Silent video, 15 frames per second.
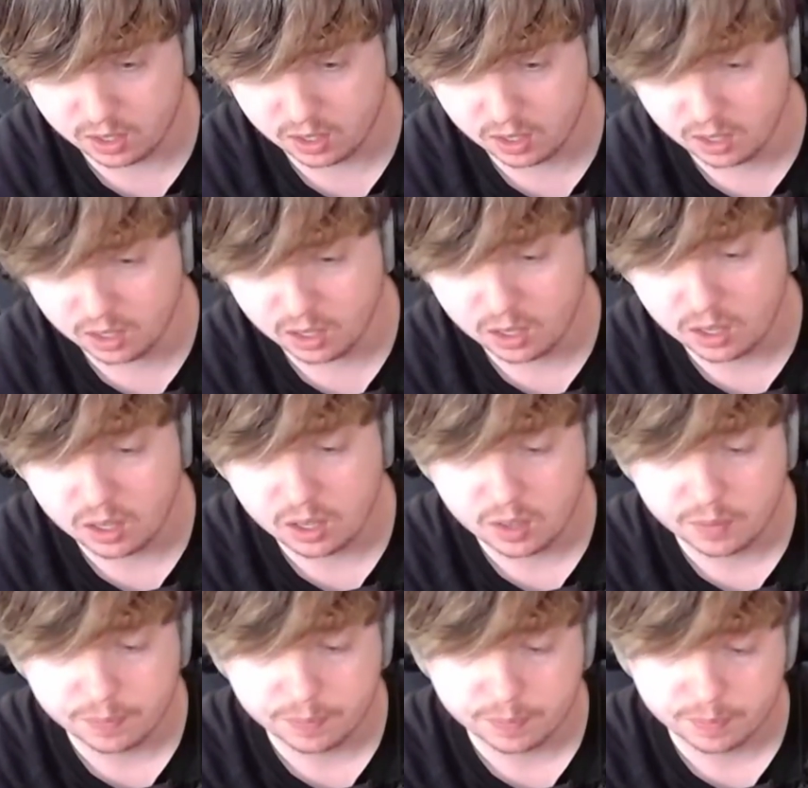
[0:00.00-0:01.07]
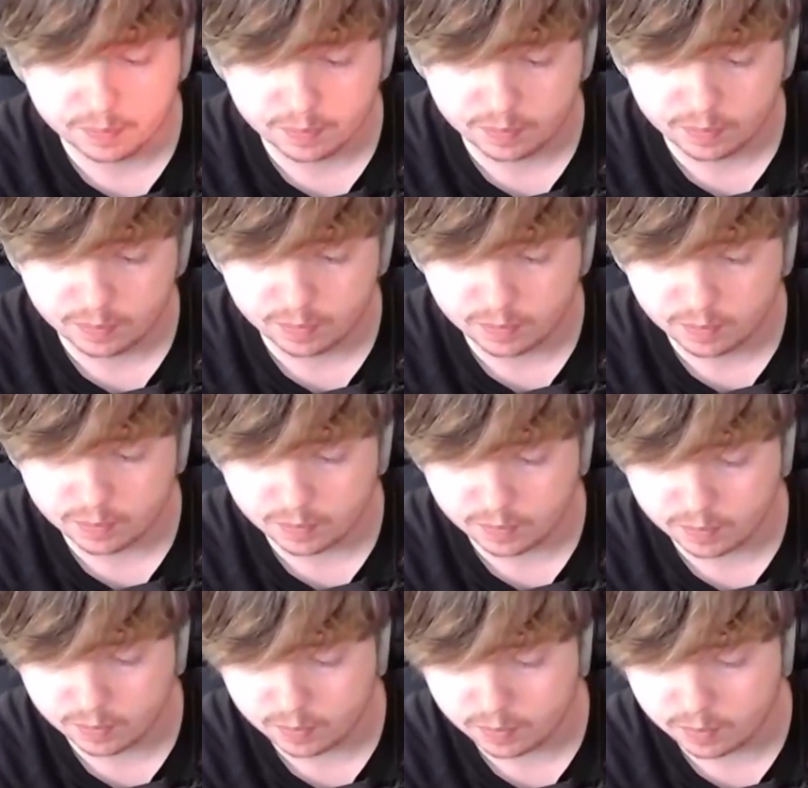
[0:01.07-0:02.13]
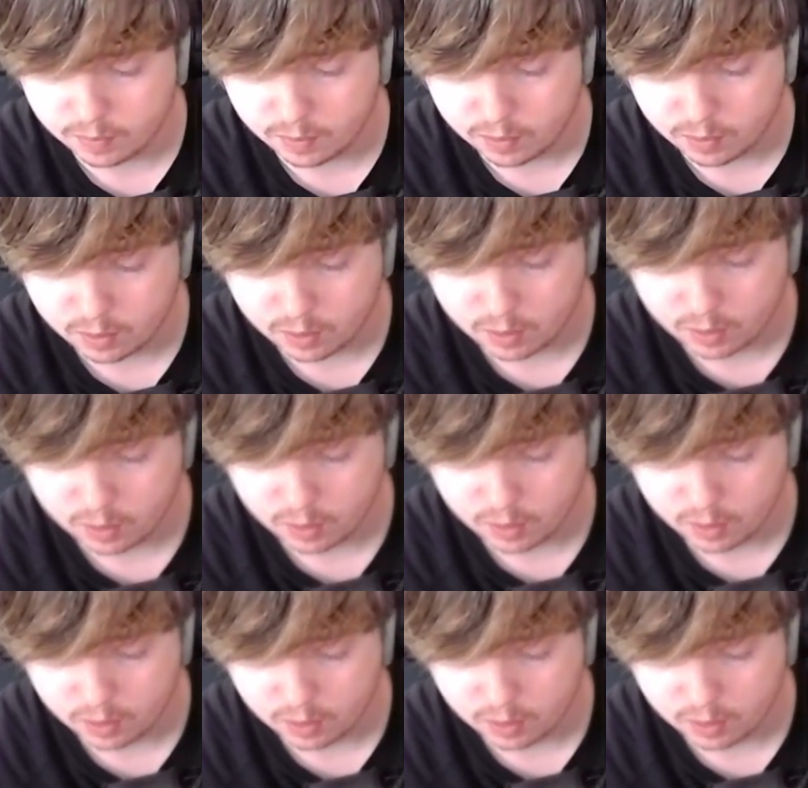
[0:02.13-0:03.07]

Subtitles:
Nothing is said.